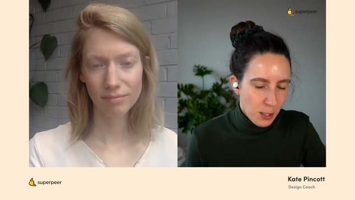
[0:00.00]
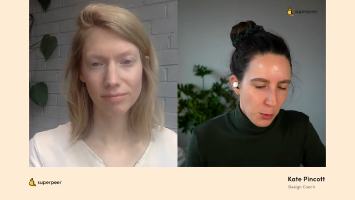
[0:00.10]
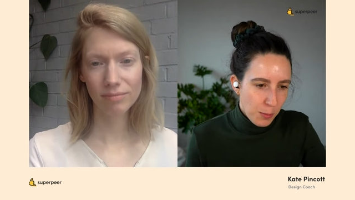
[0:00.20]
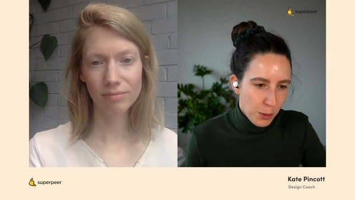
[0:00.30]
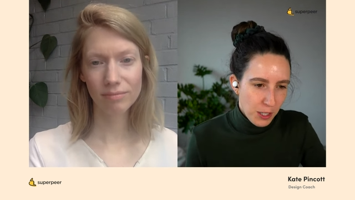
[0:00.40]
Speaker 1: is so
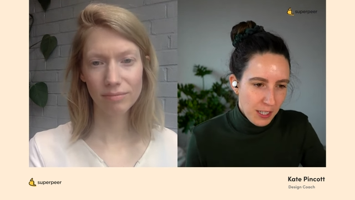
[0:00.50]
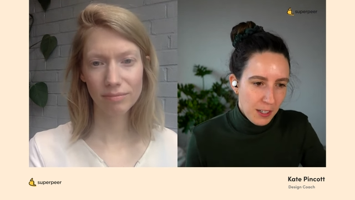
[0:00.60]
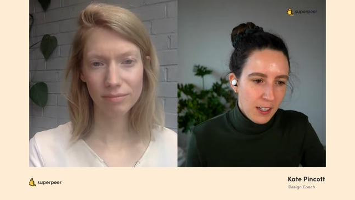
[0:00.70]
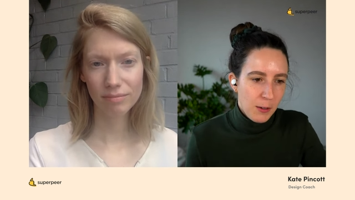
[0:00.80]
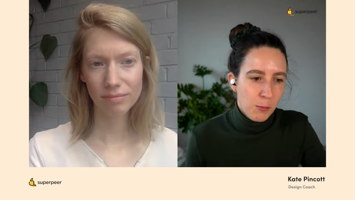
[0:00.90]
important,
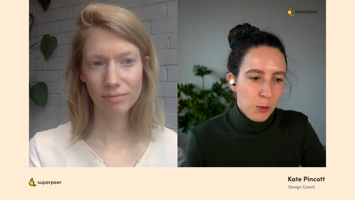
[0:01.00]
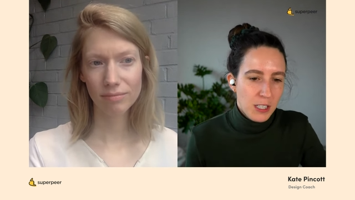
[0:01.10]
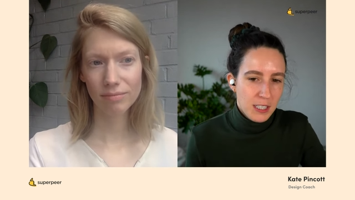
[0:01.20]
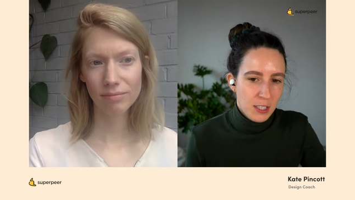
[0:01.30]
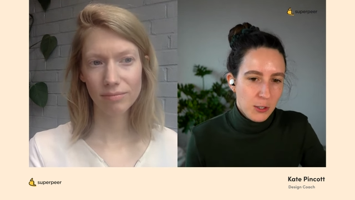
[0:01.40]
and, and what
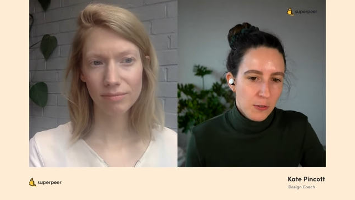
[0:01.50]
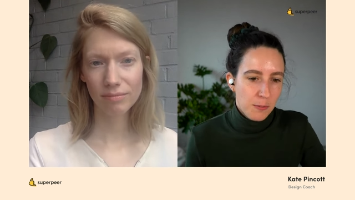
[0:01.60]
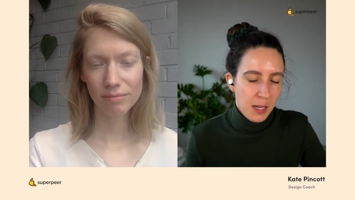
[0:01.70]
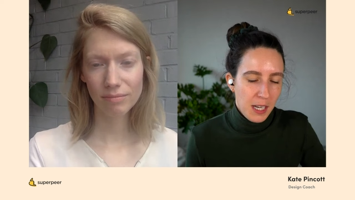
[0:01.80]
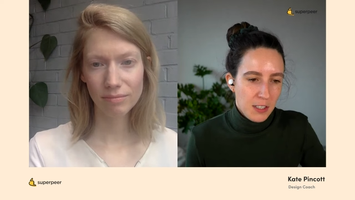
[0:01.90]
does this sort of
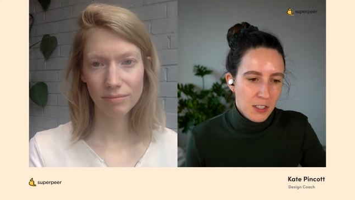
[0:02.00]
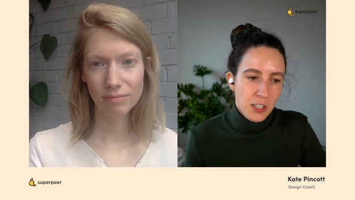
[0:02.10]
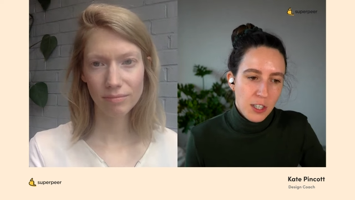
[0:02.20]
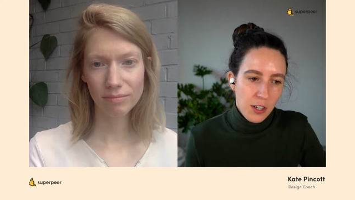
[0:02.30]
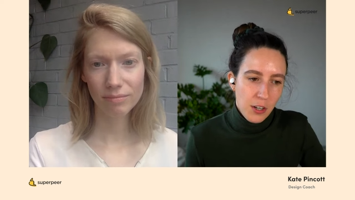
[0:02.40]
mean
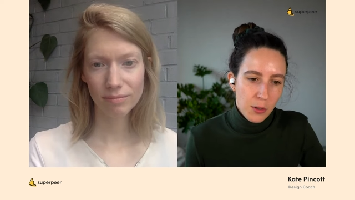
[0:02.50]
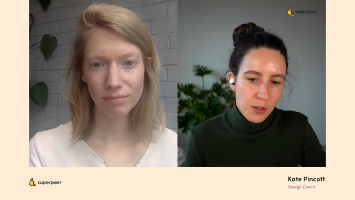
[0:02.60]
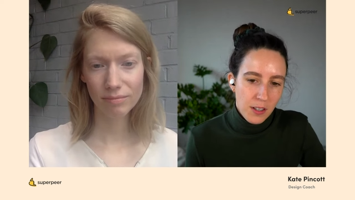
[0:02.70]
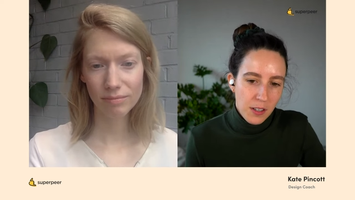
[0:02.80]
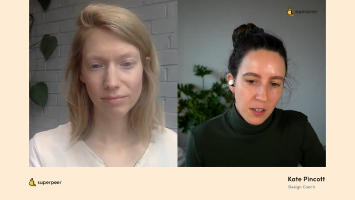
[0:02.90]
to you?
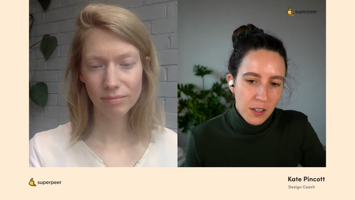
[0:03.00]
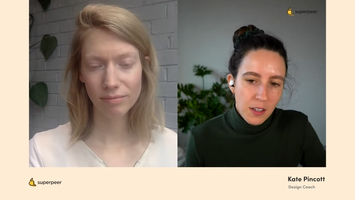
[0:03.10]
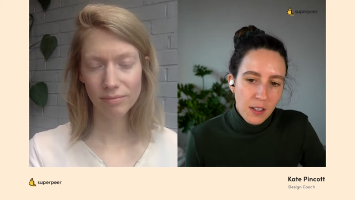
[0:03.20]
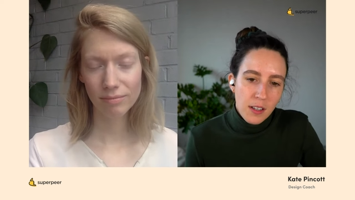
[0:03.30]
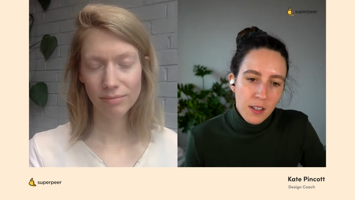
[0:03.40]

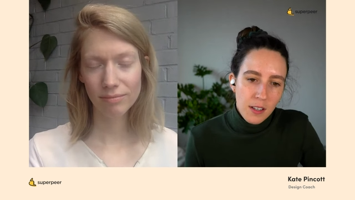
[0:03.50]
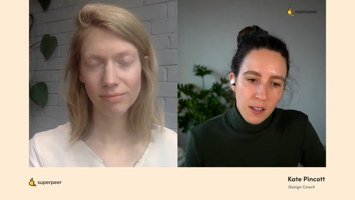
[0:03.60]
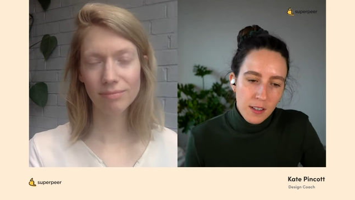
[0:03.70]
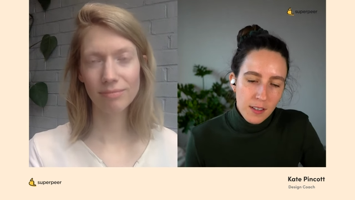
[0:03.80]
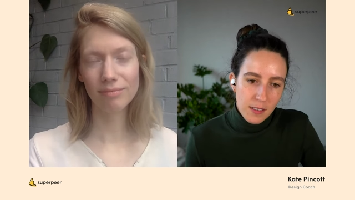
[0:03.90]

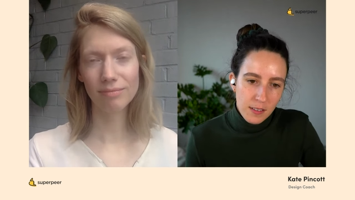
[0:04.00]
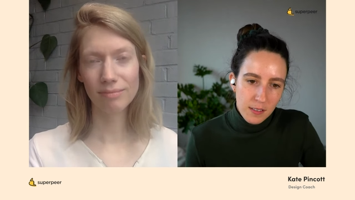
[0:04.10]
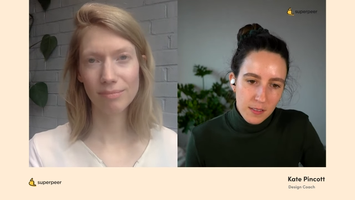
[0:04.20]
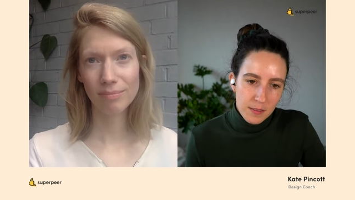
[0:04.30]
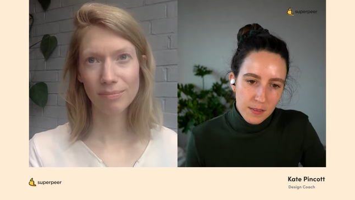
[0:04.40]
Mm.
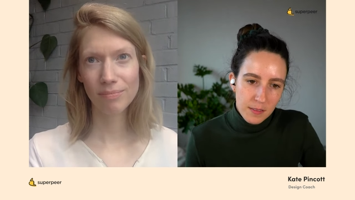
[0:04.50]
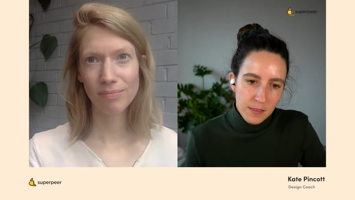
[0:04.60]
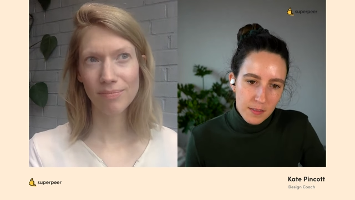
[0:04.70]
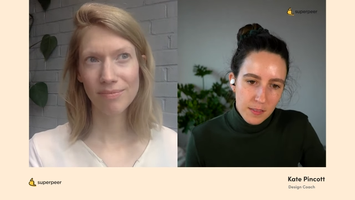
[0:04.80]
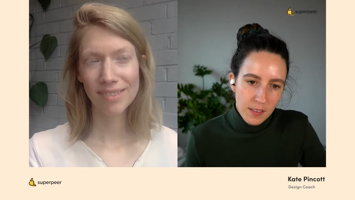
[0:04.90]

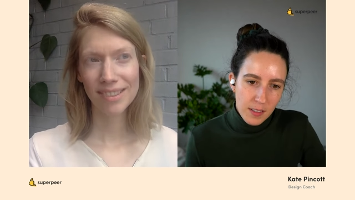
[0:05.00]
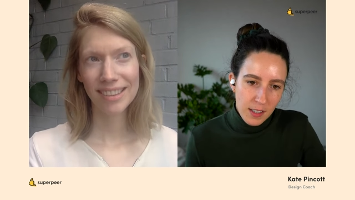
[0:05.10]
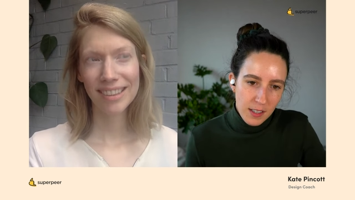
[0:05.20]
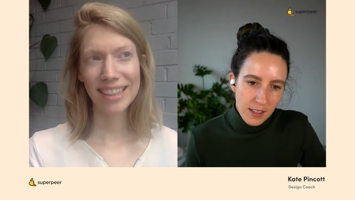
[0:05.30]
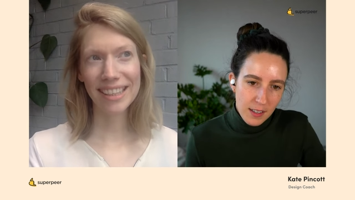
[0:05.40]

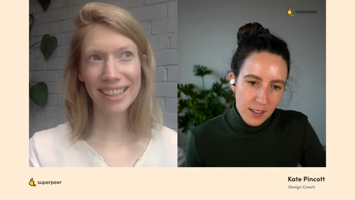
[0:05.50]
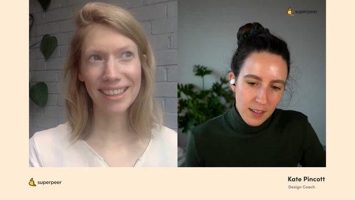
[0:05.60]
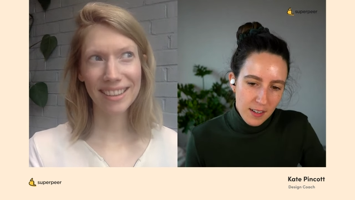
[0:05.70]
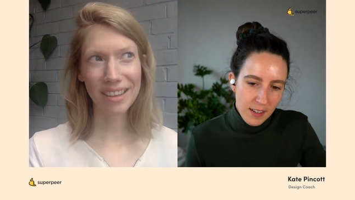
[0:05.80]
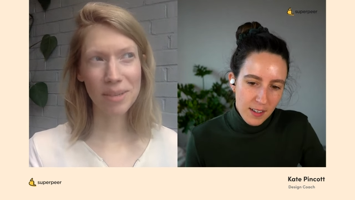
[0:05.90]

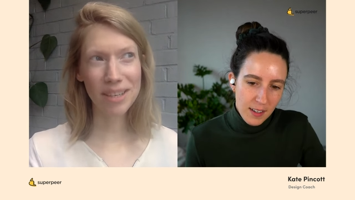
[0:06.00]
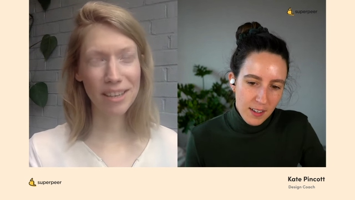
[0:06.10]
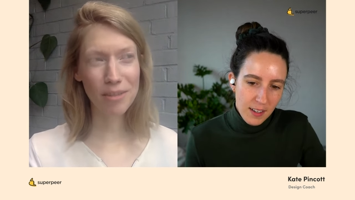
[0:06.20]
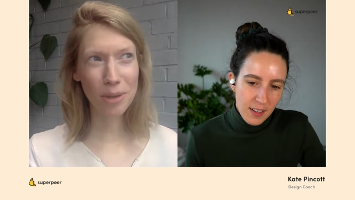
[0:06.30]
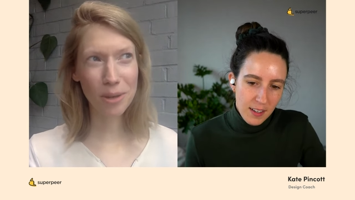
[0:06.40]
Speaker 2: Yeah, I mean,
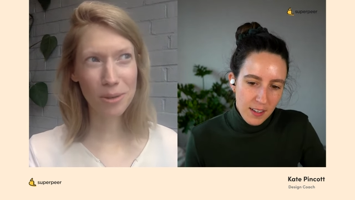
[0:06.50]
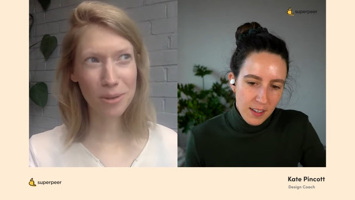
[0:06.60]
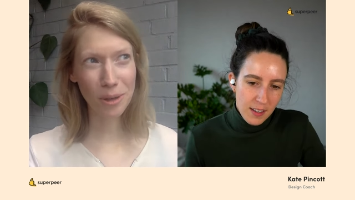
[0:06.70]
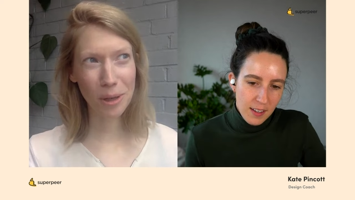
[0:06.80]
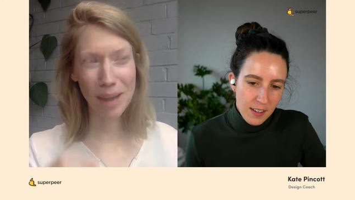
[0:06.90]
if we all
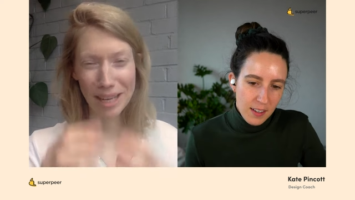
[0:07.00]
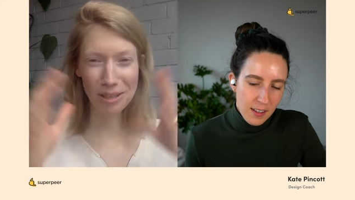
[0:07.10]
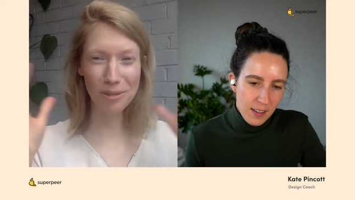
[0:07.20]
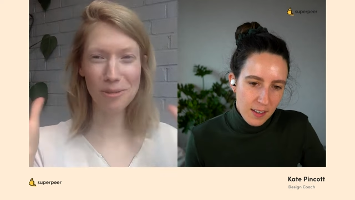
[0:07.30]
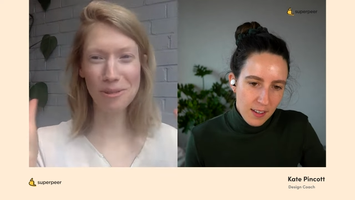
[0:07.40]
go back to
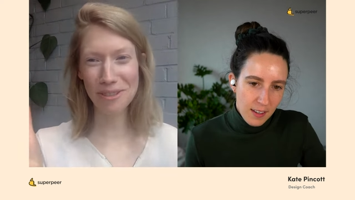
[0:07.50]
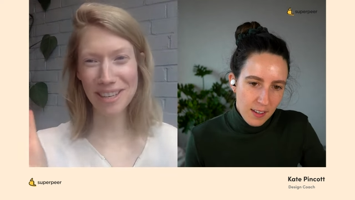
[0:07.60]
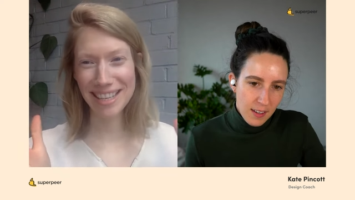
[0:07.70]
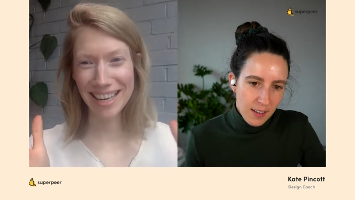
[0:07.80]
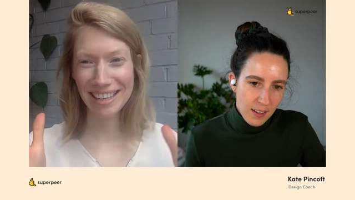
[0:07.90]
school for a
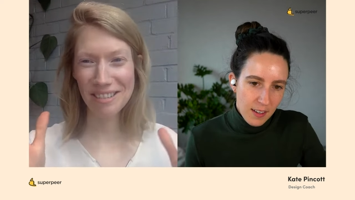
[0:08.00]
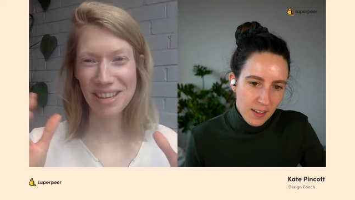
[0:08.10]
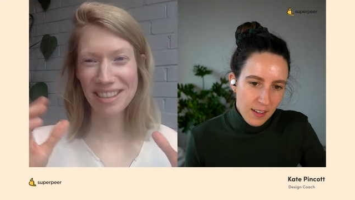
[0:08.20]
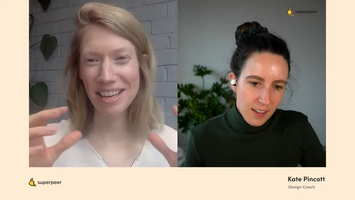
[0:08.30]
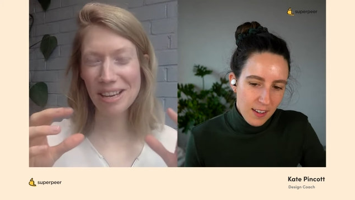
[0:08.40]
second and we
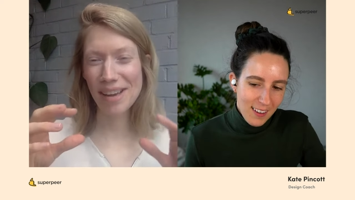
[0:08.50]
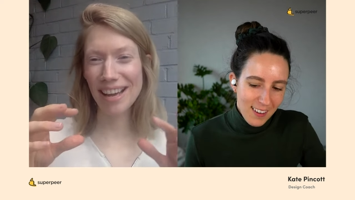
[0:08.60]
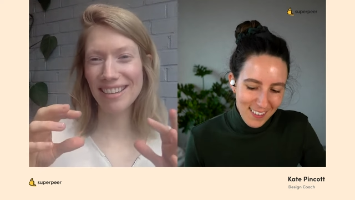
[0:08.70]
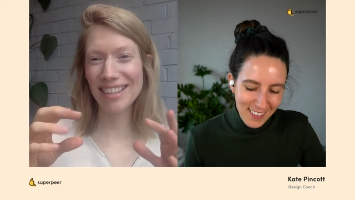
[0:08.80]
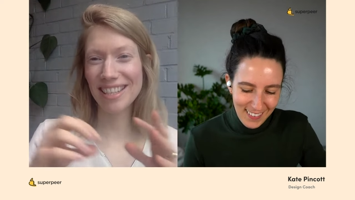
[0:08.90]
think
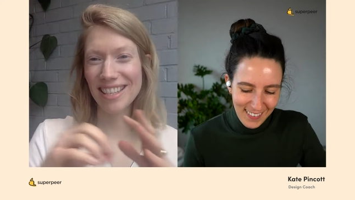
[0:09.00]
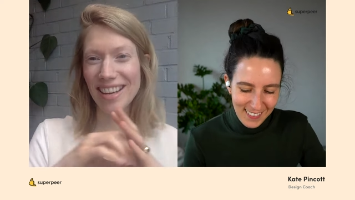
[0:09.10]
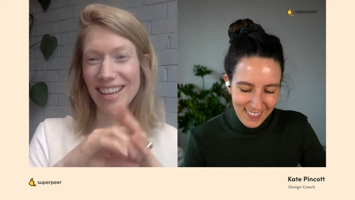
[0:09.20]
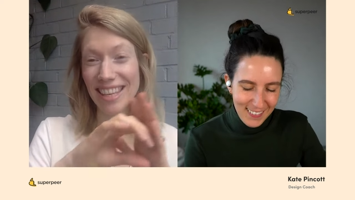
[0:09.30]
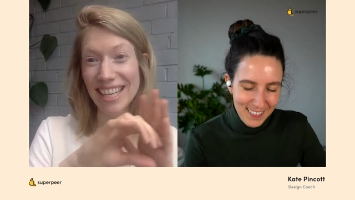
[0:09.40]
about the
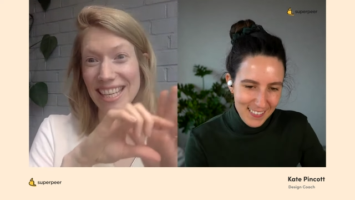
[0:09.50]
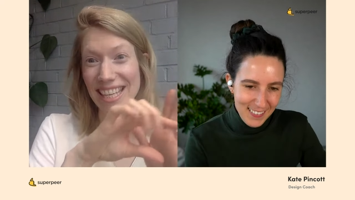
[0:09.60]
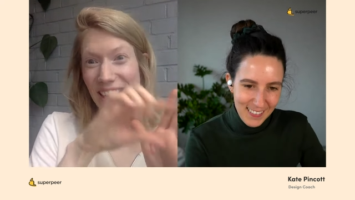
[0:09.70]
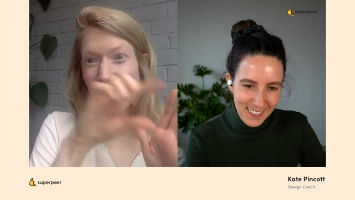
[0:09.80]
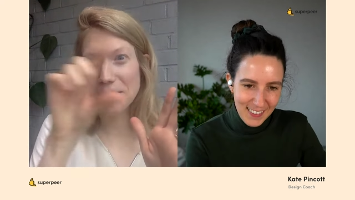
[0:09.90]
design
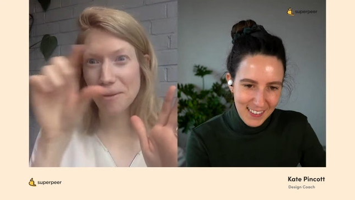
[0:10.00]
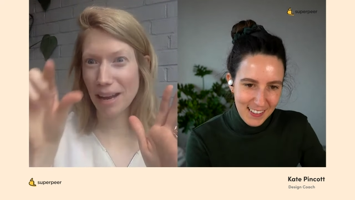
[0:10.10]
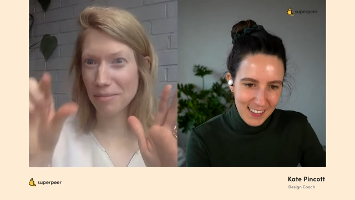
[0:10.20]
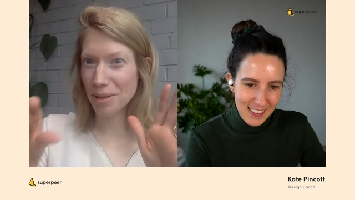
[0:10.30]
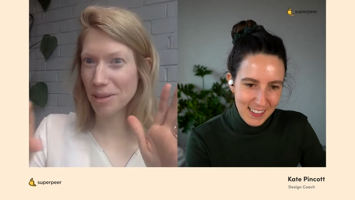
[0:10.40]
thinking
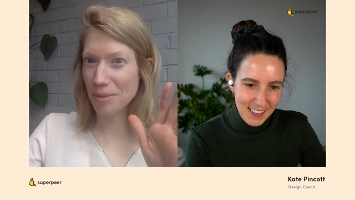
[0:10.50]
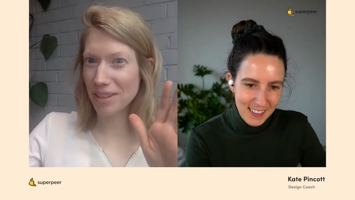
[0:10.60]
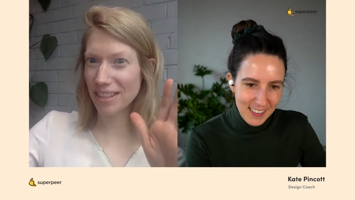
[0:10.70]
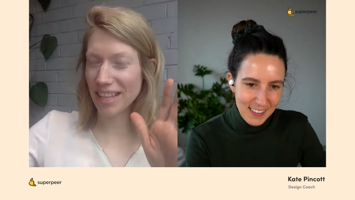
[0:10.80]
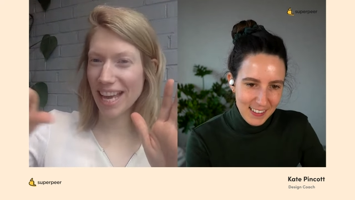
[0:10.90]
diagram, you know, with the